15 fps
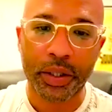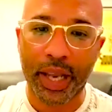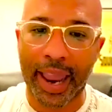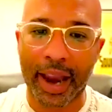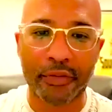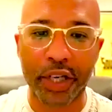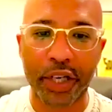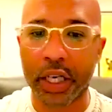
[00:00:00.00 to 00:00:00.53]

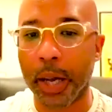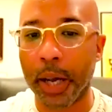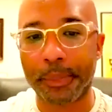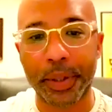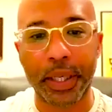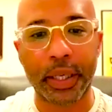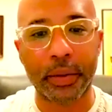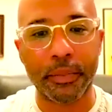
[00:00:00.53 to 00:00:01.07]
every
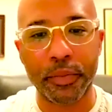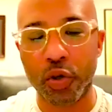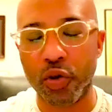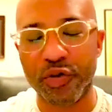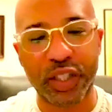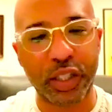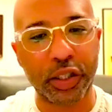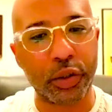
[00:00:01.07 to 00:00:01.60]
company
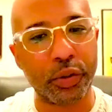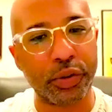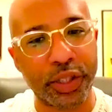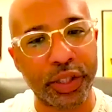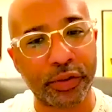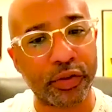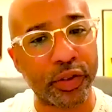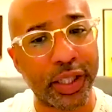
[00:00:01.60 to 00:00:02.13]
moves a little
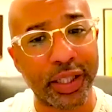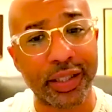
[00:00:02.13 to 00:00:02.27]
different.